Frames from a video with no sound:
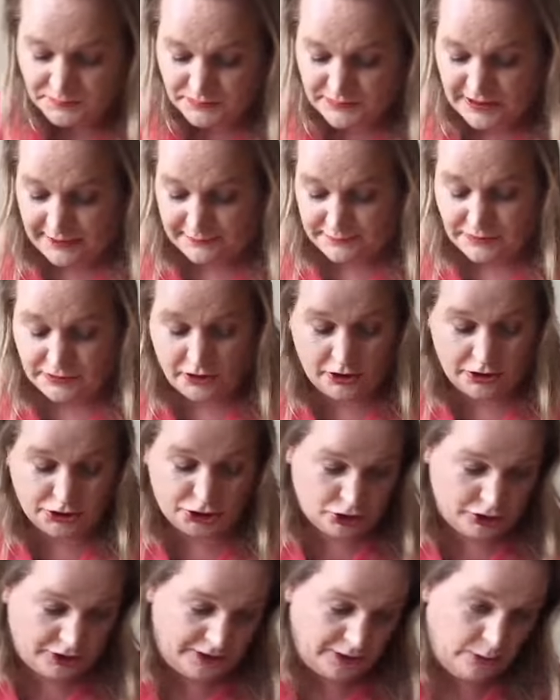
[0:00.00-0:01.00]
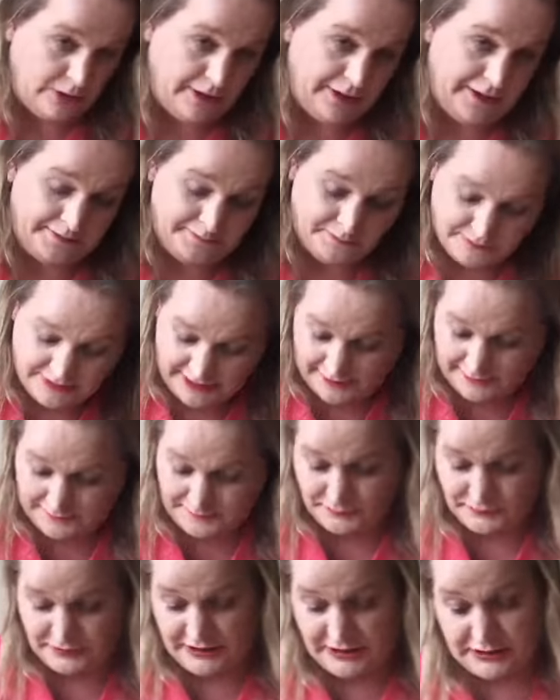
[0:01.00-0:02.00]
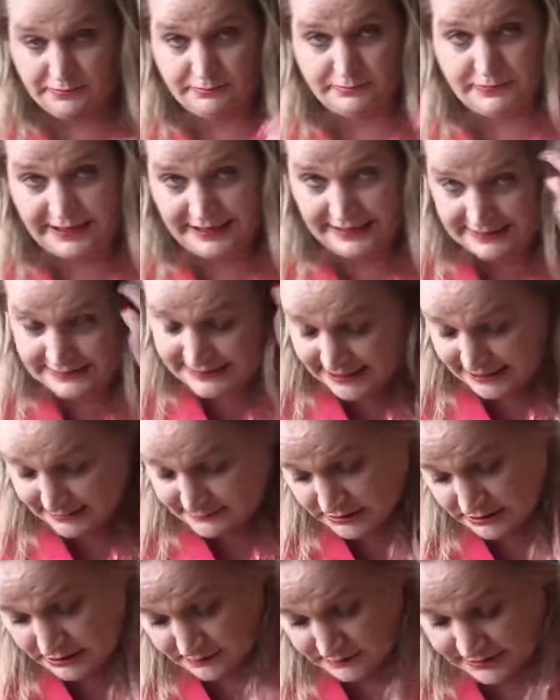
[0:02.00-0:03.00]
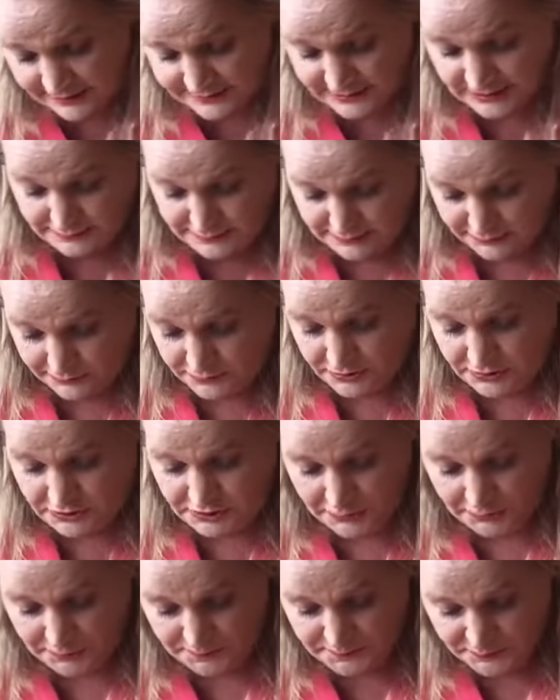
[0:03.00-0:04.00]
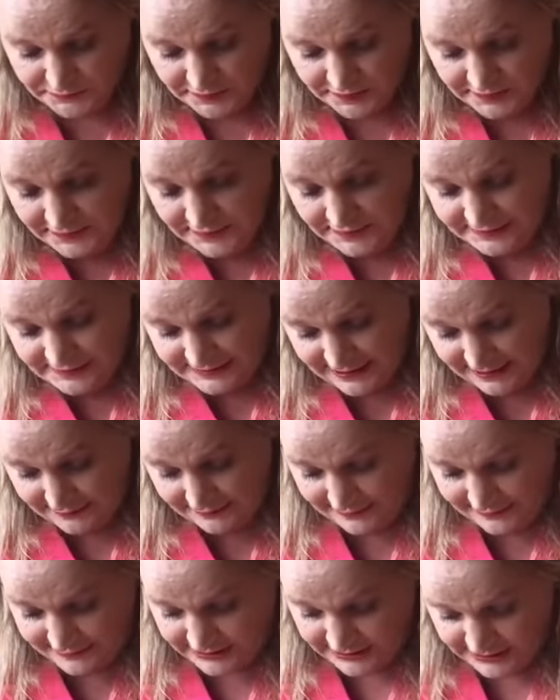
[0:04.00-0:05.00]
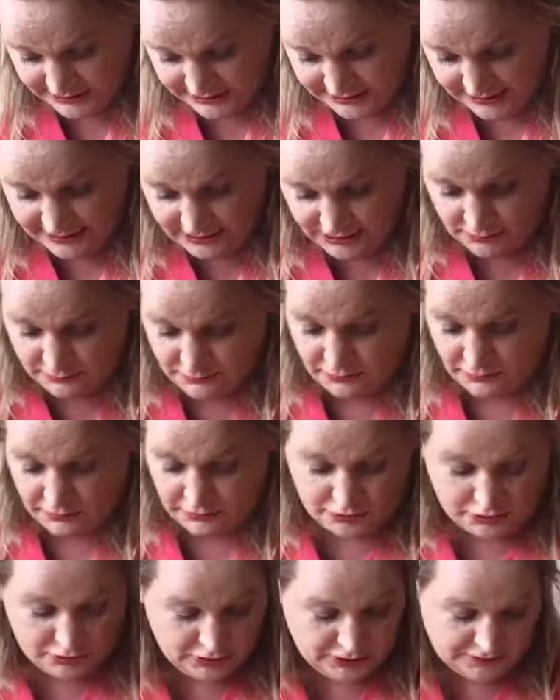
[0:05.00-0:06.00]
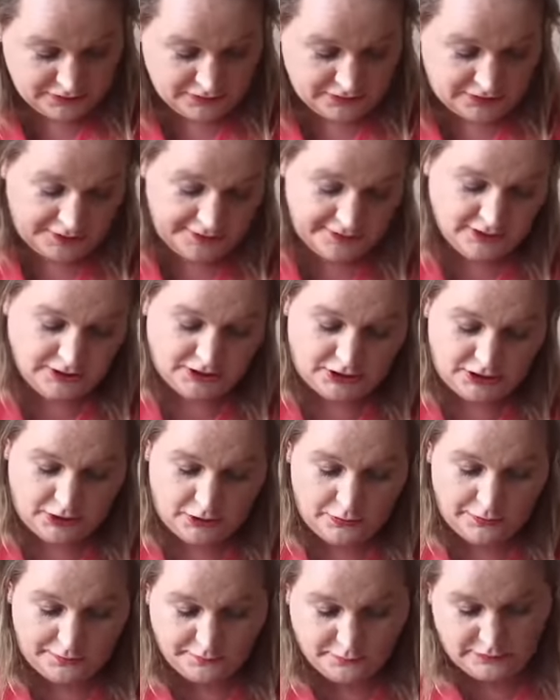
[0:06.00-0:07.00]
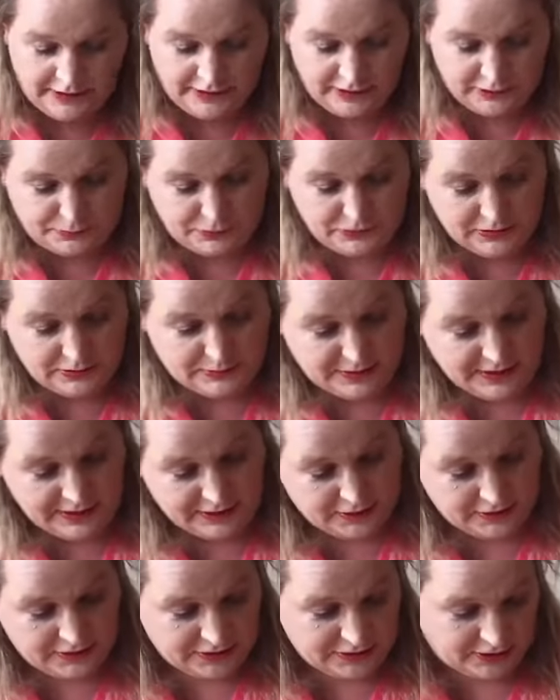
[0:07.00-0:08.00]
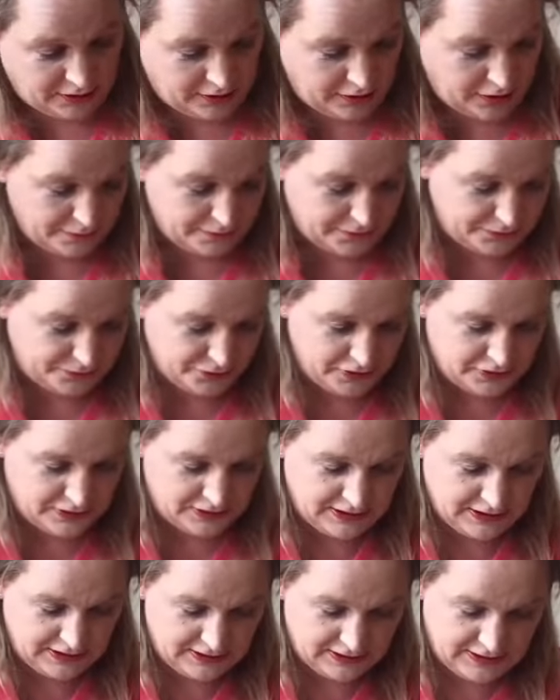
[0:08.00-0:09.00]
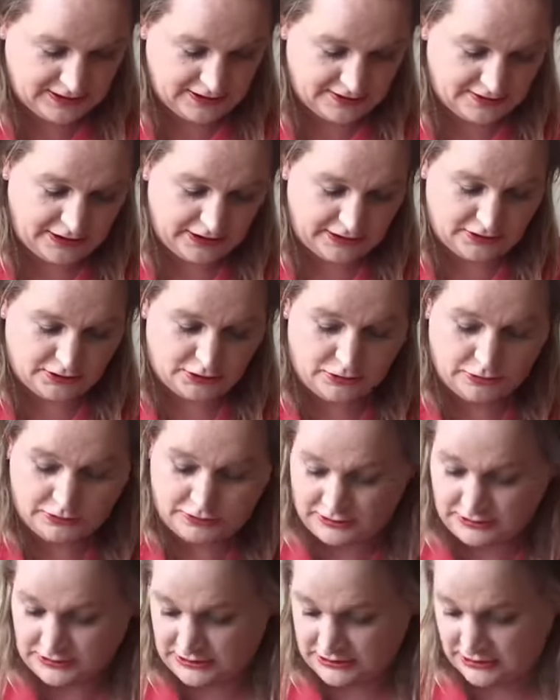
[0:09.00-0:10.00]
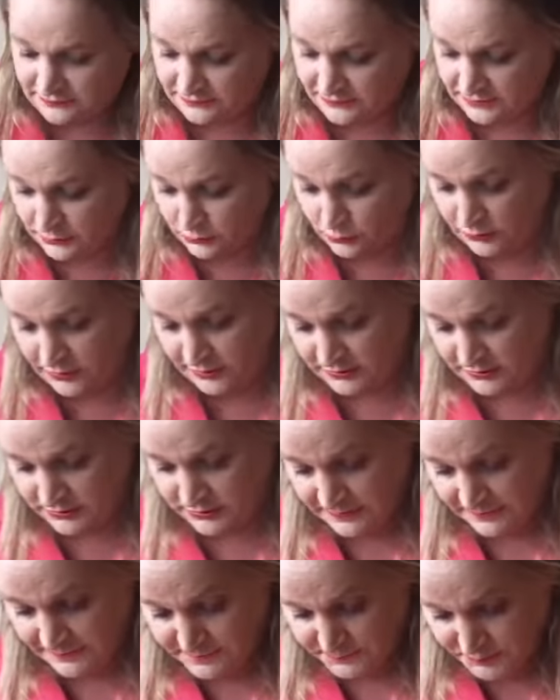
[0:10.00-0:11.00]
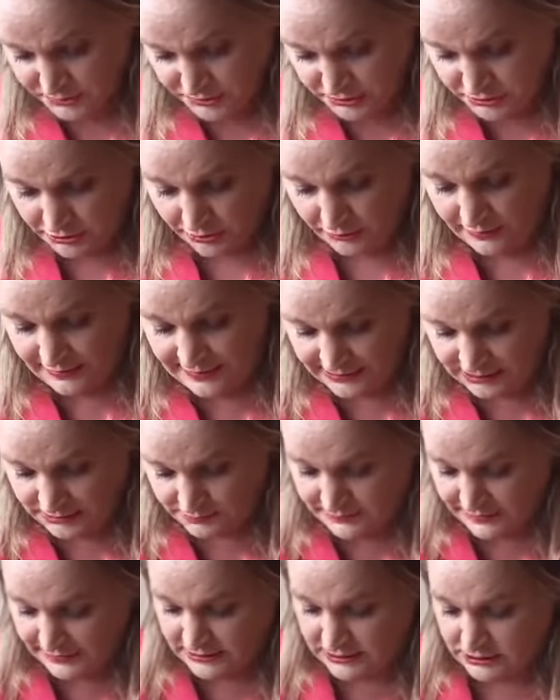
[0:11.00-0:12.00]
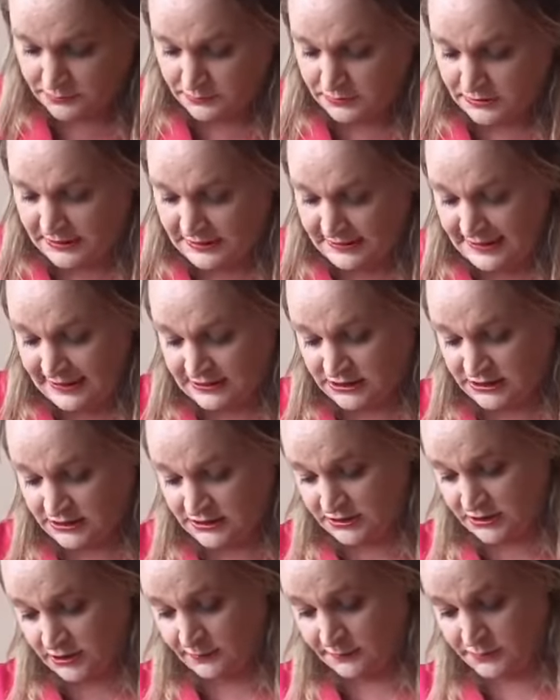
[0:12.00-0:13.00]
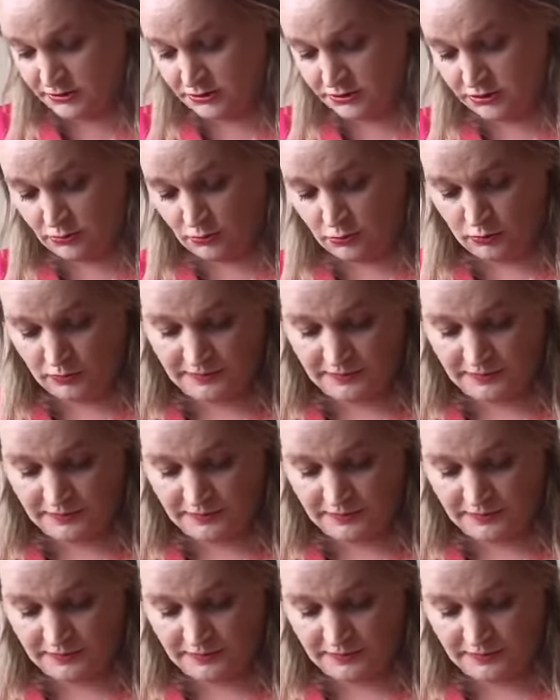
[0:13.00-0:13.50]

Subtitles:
And we've got a joining wire. Now, this may take me some time to build. So, now I suggest we've got two different colours. So, let's put the potatoes in the cups first. Let's get that sorted and see if this works. So, let's make some connections up. So,